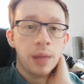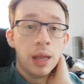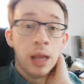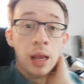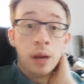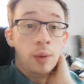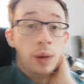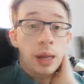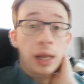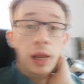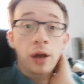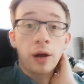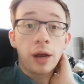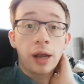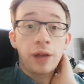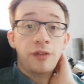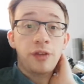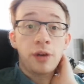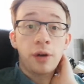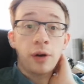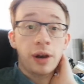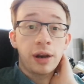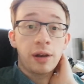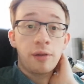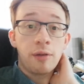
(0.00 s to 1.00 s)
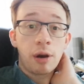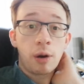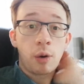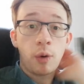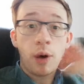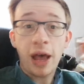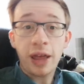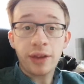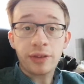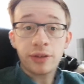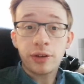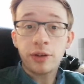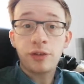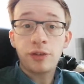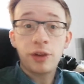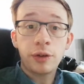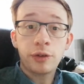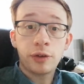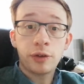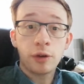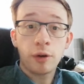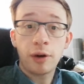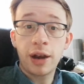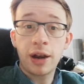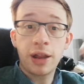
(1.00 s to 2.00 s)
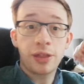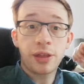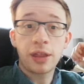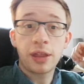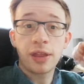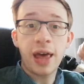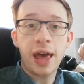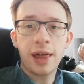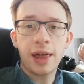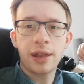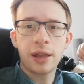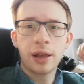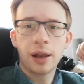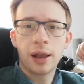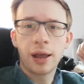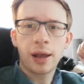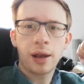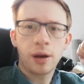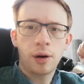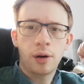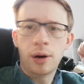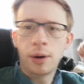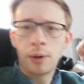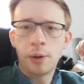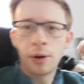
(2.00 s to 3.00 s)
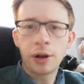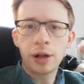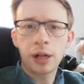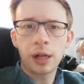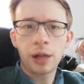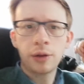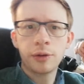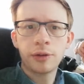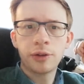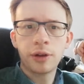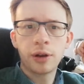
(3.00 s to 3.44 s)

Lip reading: Well, look, if you've got any requests, if you saw anything there that you're like, oh, I want a closer